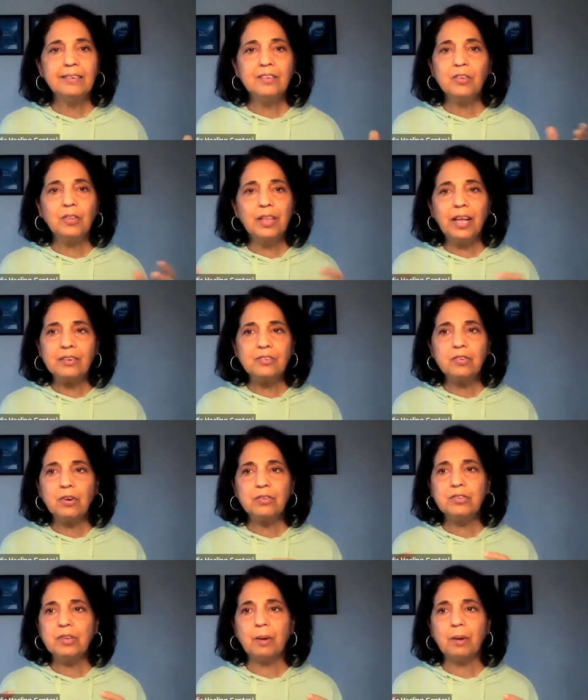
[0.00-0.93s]
So that's
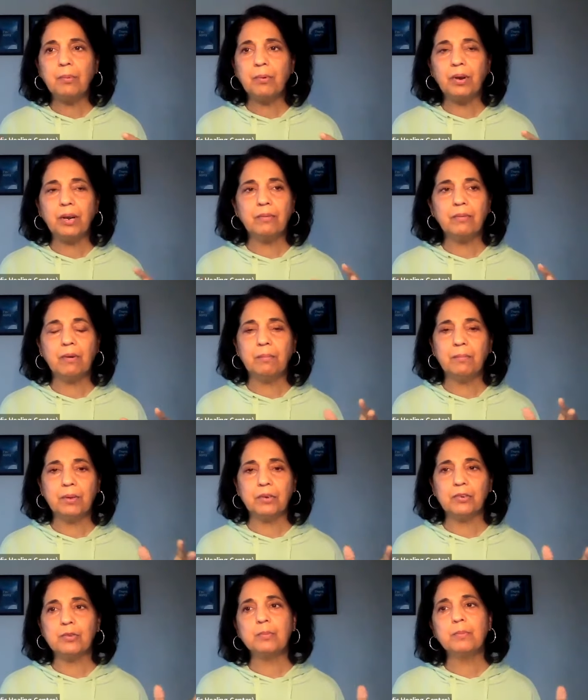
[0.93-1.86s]
not separate
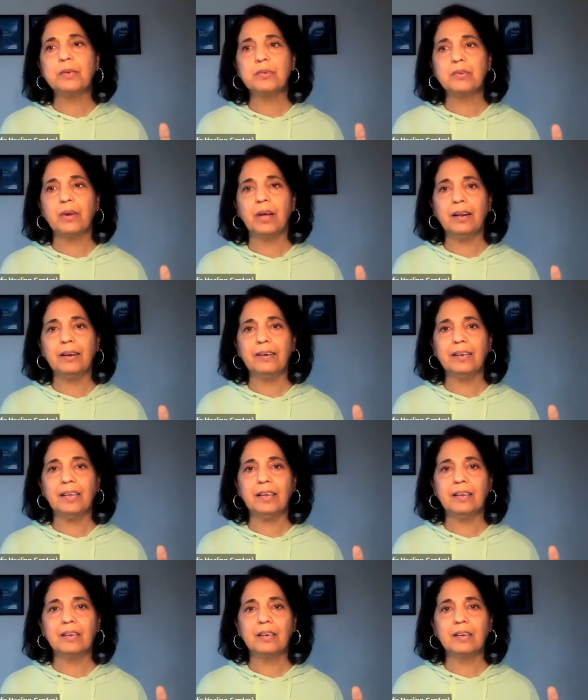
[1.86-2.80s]
from your spirituality.
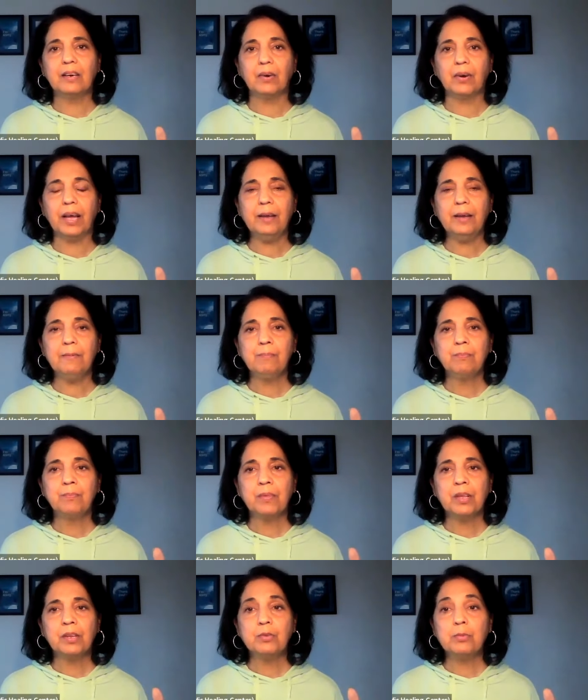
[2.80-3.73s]
Okay.
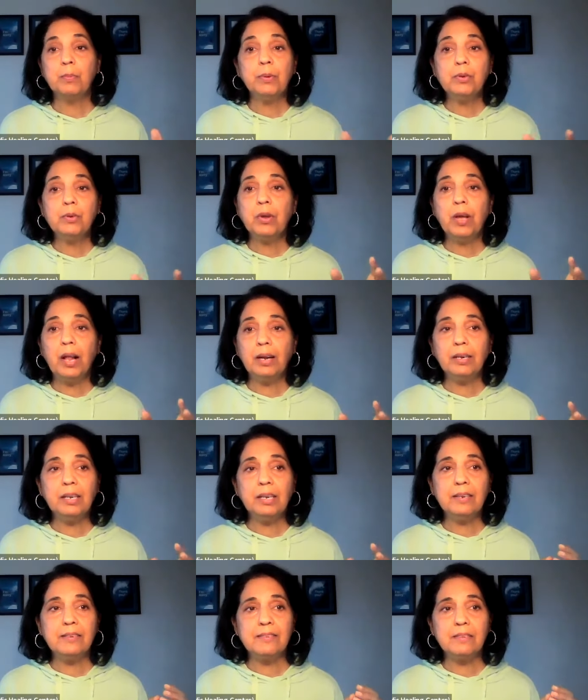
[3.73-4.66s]

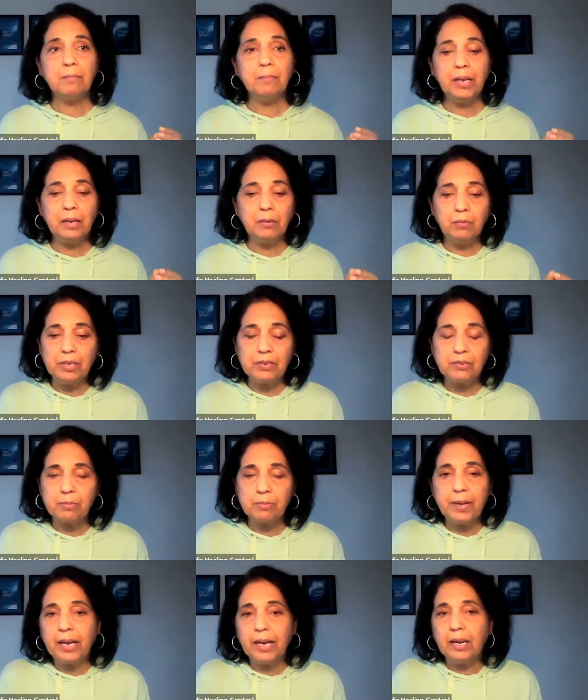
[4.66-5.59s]
Spirituality doesn't mean we
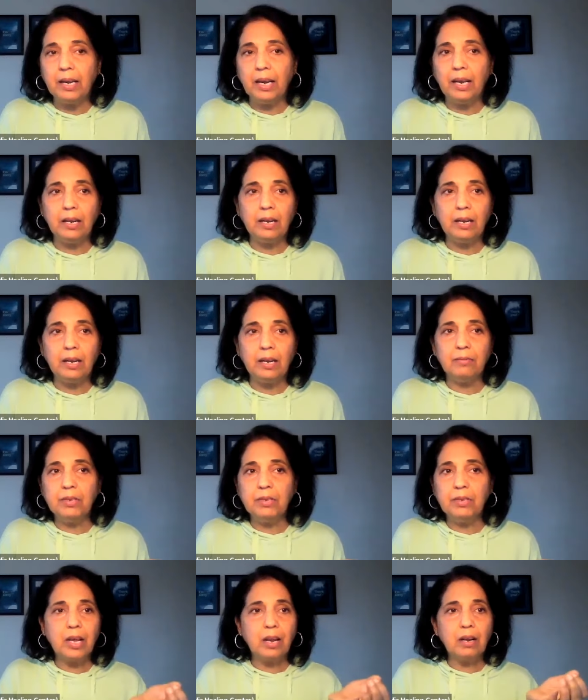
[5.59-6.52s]
just meditate
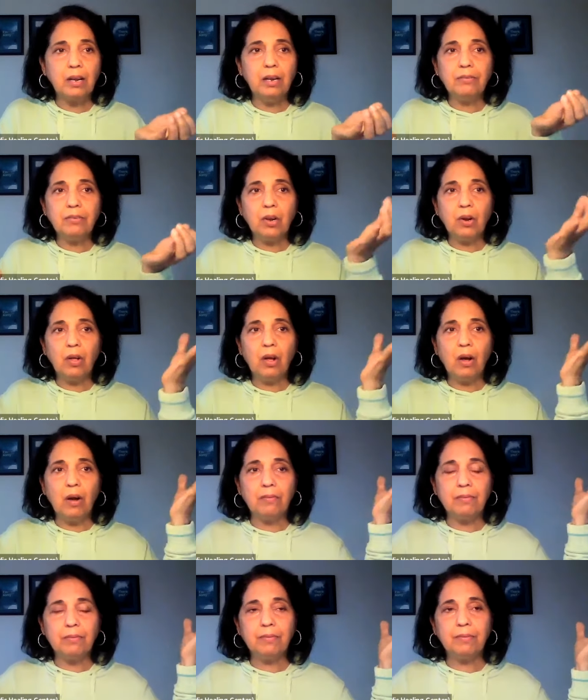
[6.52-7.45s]
and we just get lifted
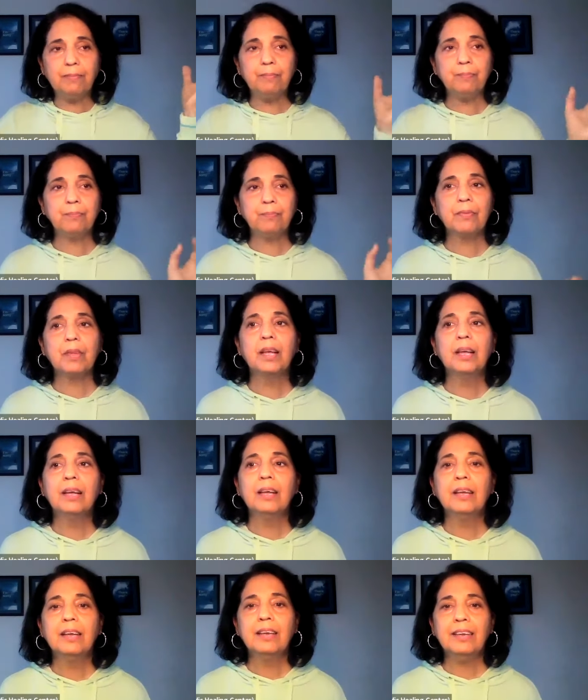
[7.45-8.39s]
off.
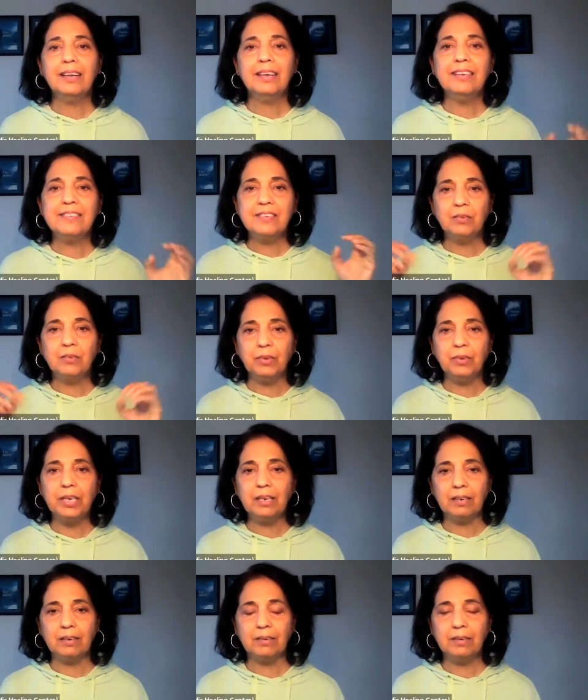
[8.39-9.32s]
It's
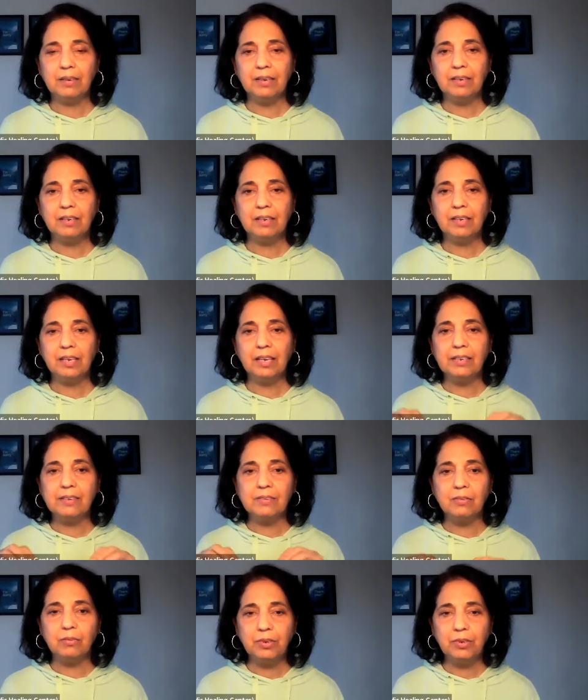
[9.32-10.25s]
real.
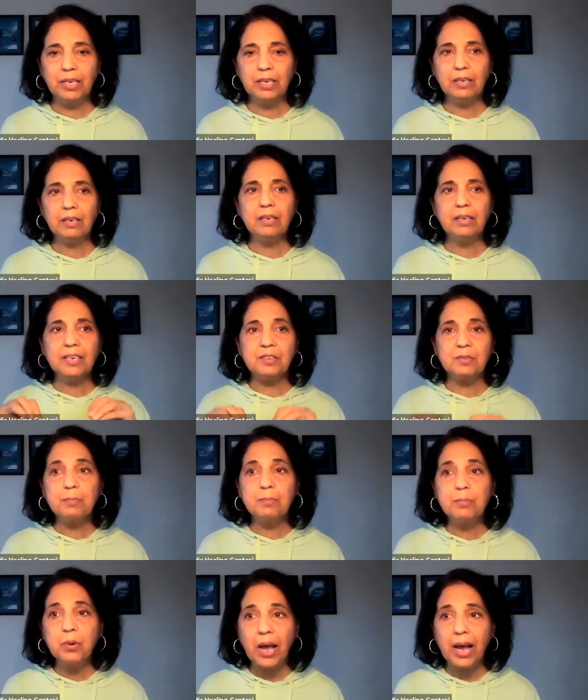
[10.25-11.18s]
It's real.
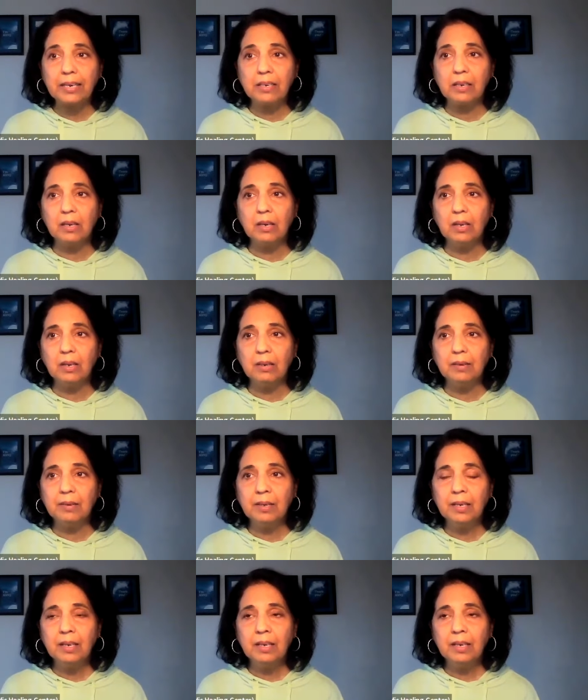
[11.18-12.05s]
It's practical.